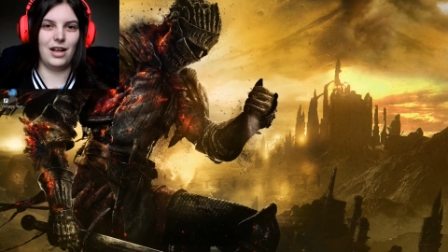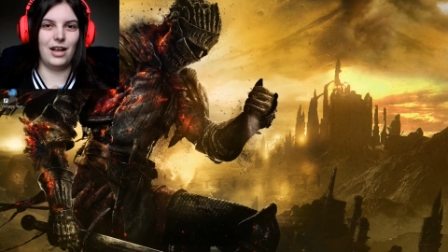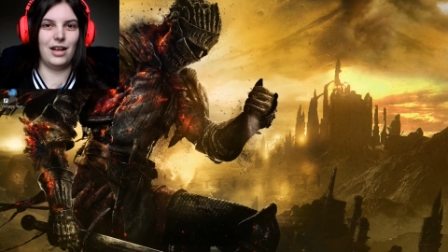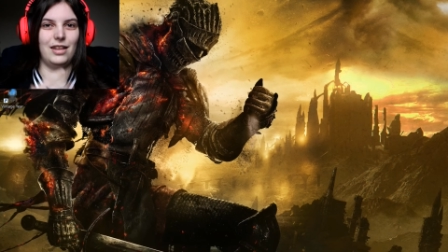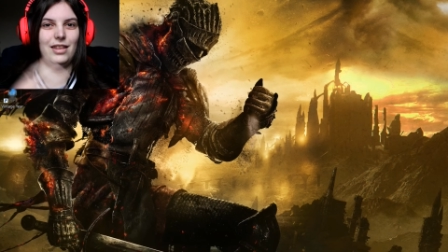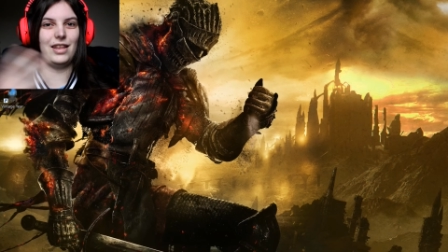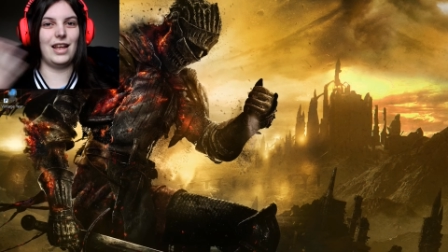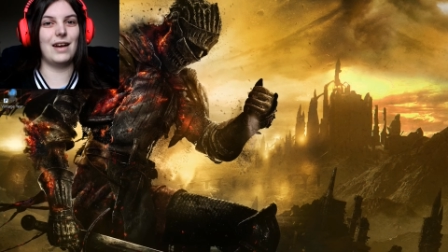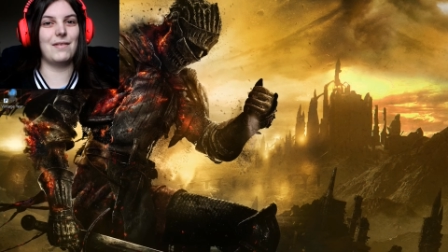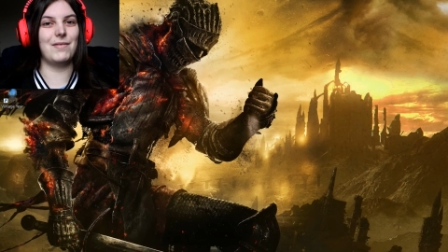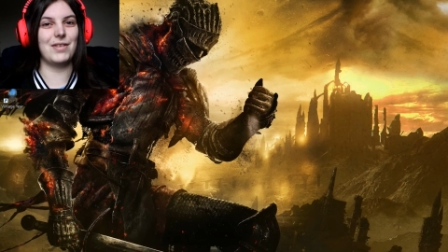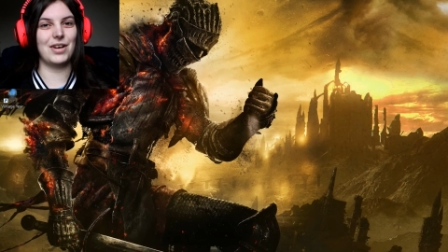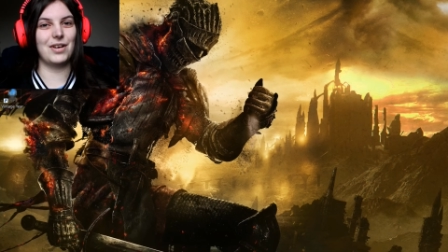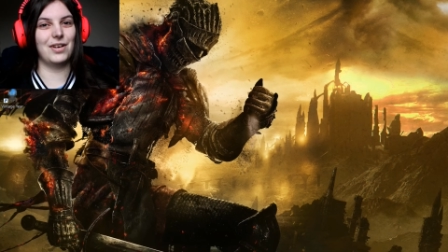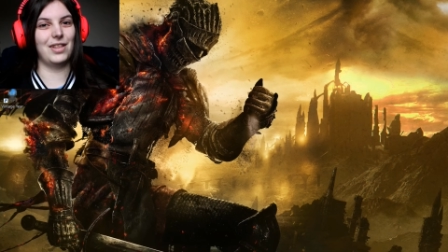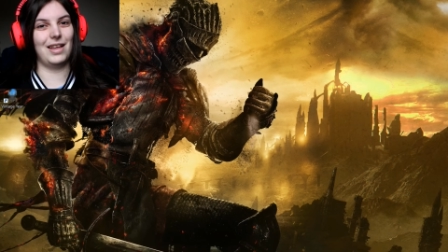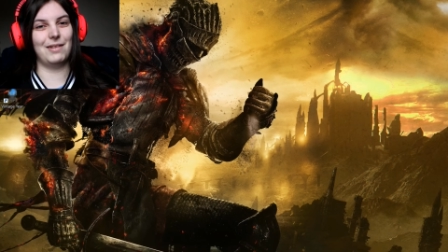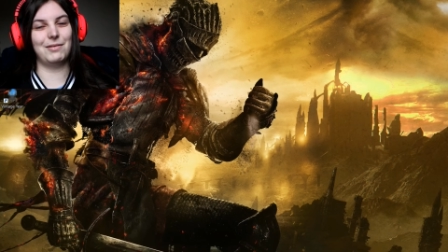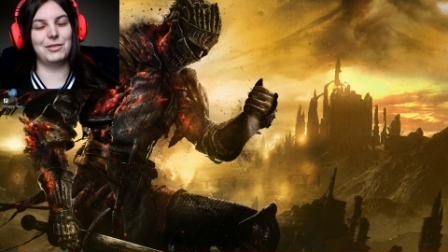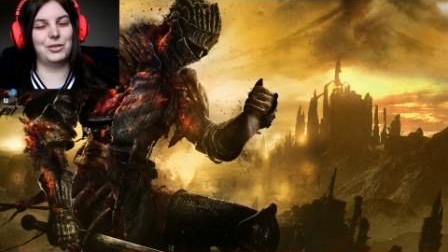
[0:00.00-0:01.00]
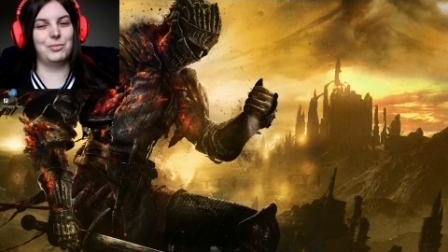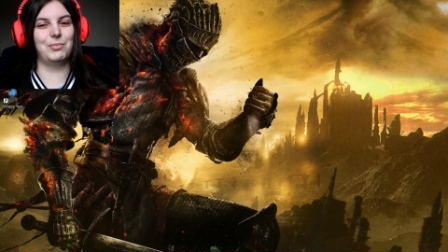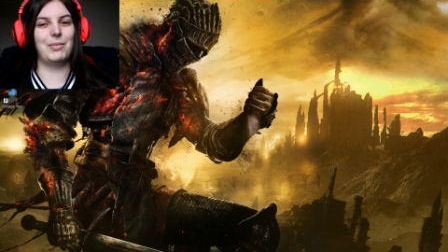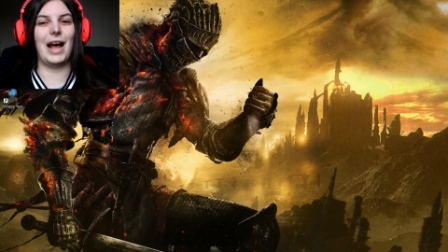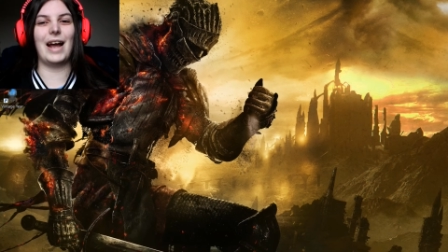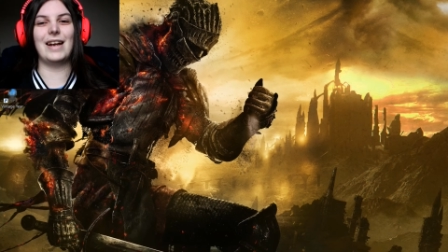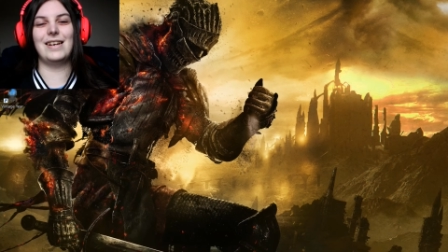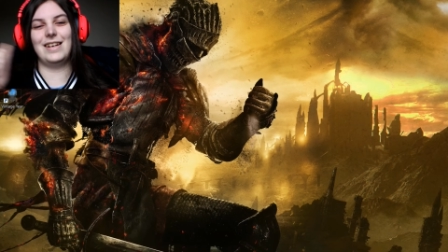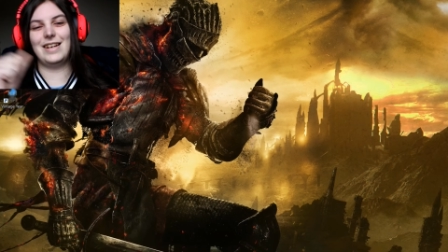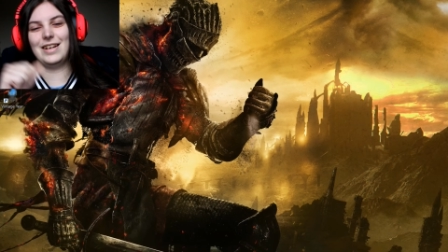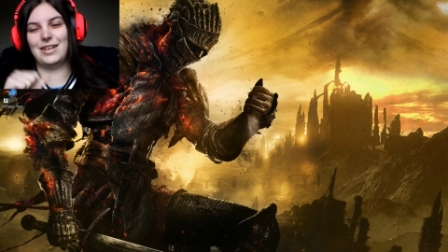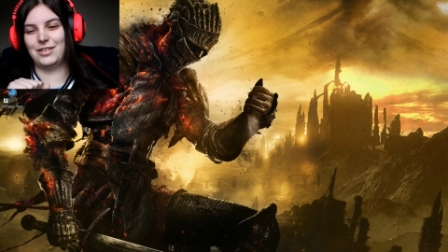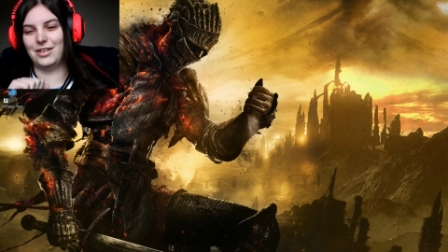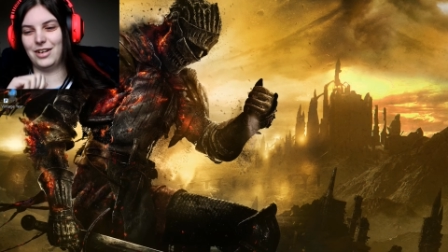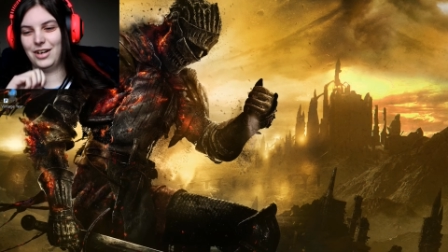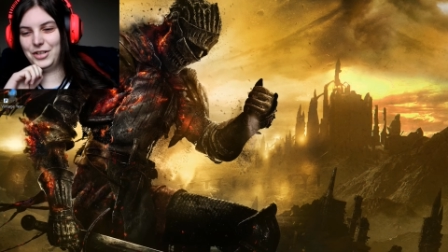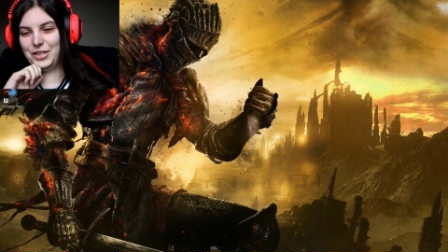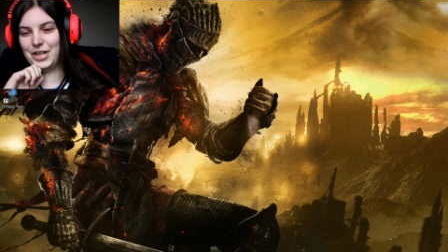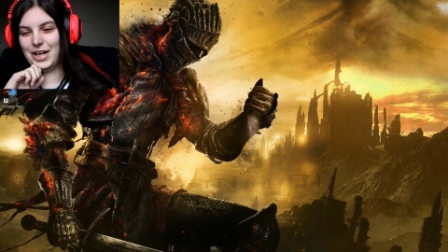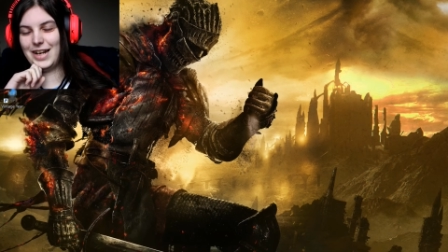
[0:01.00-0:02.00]
there we go, that was Mandy
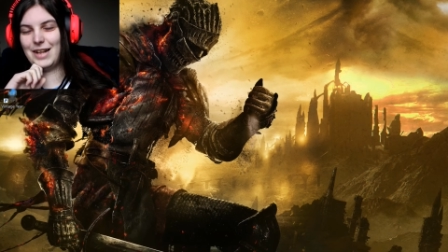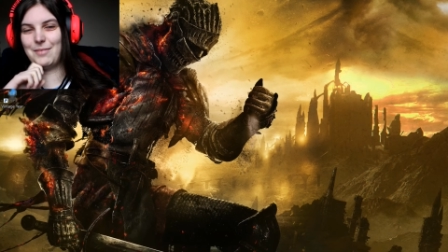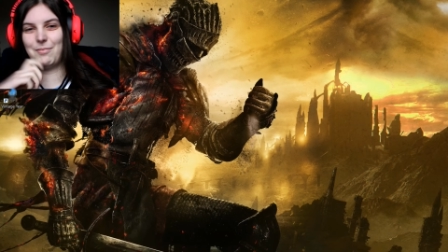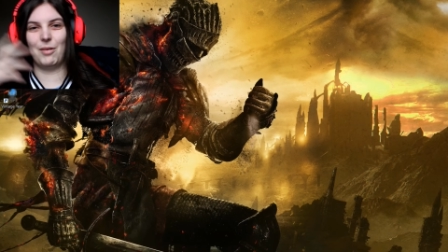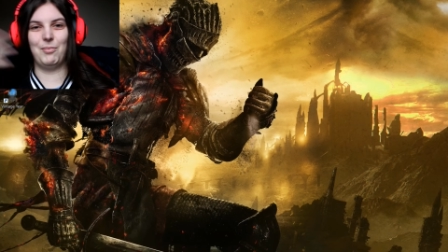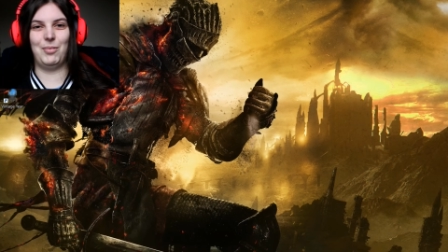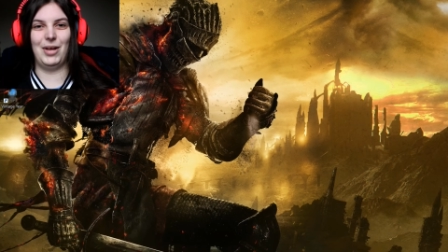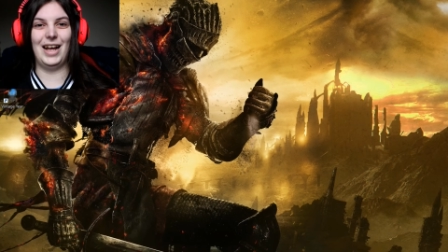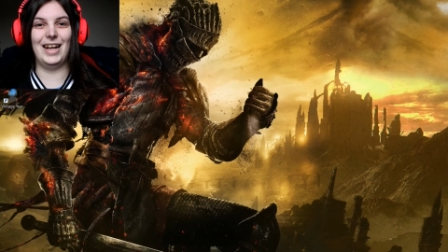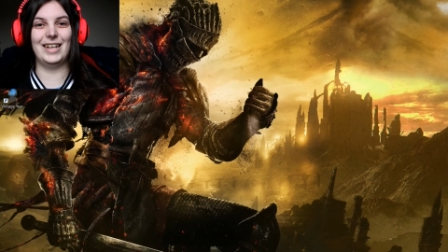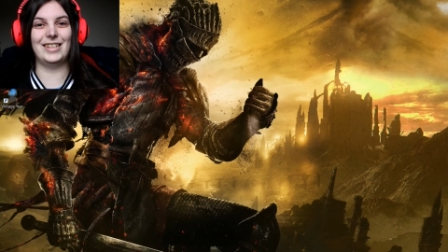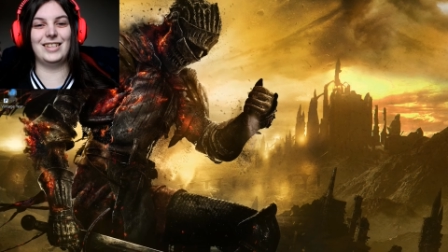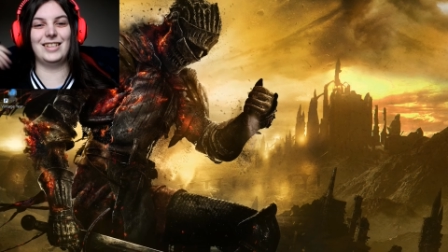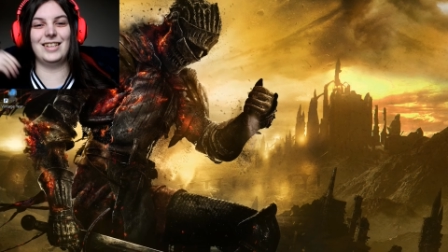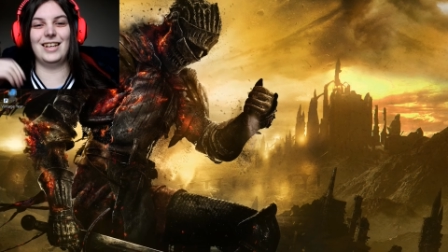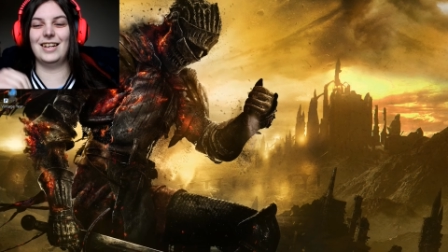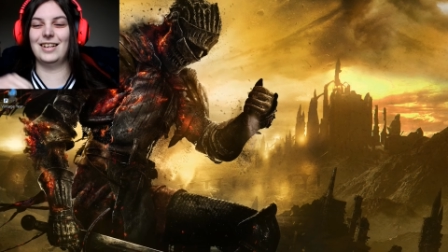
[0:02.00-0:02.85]
Crush. I did my best.